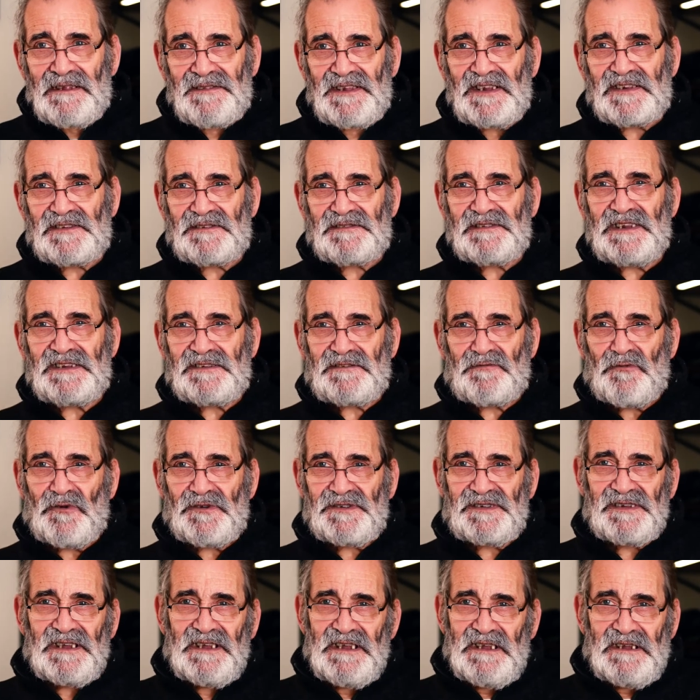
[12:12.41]
This
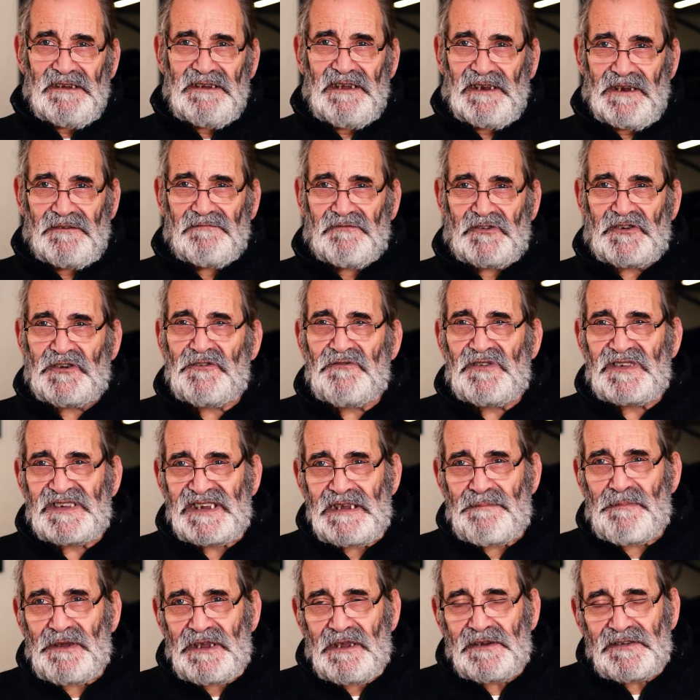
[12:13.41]
was, two
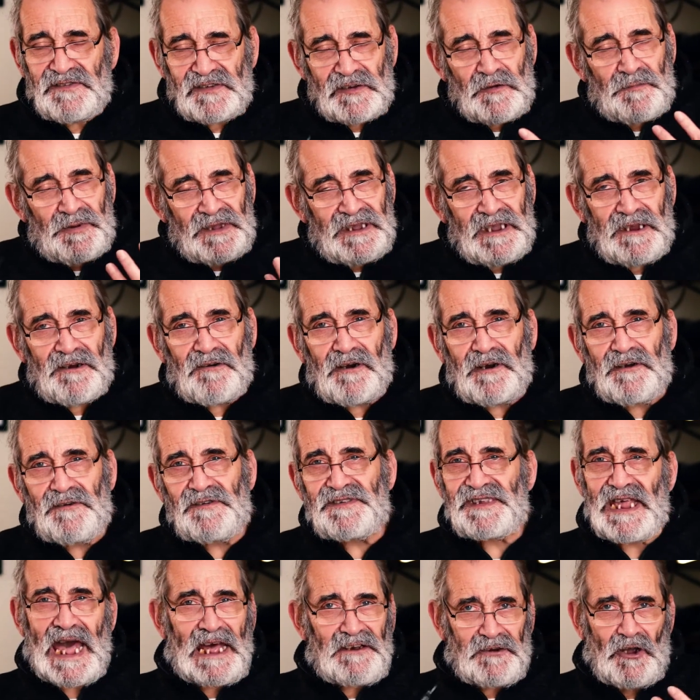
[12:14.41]

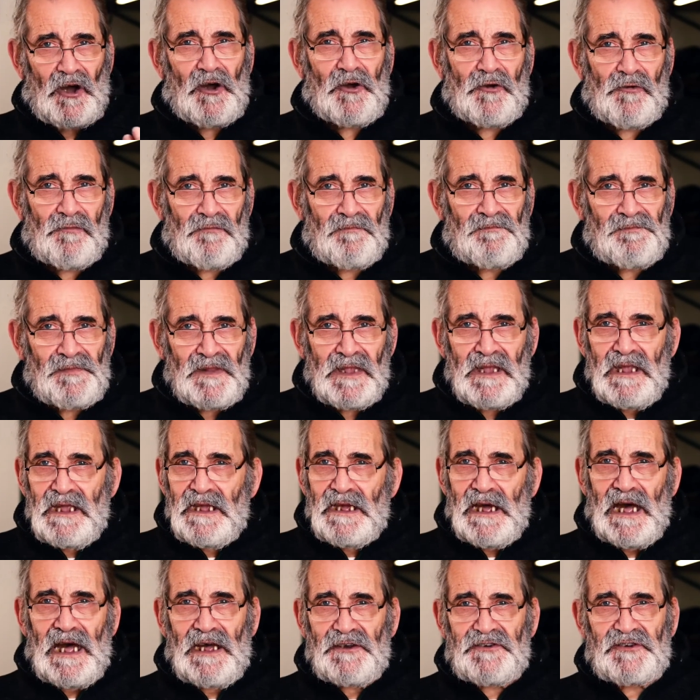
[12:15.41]
superheroes at home,
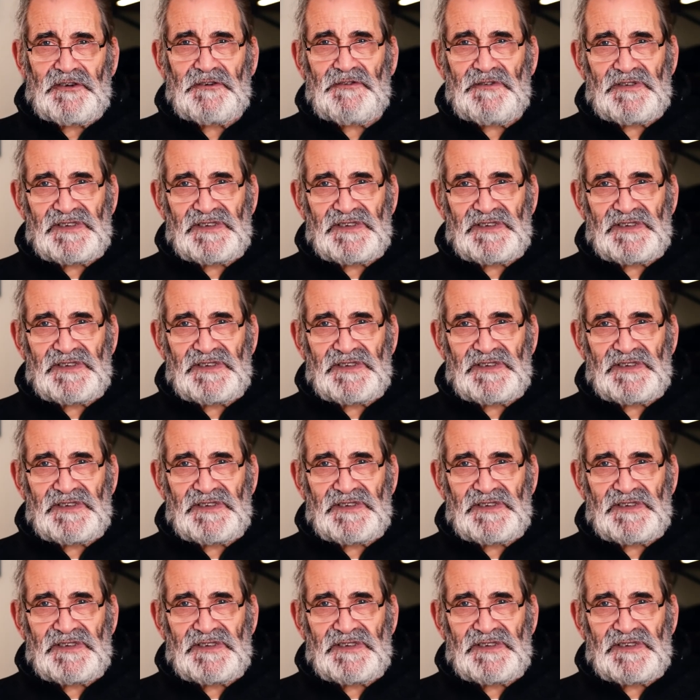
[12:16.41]
two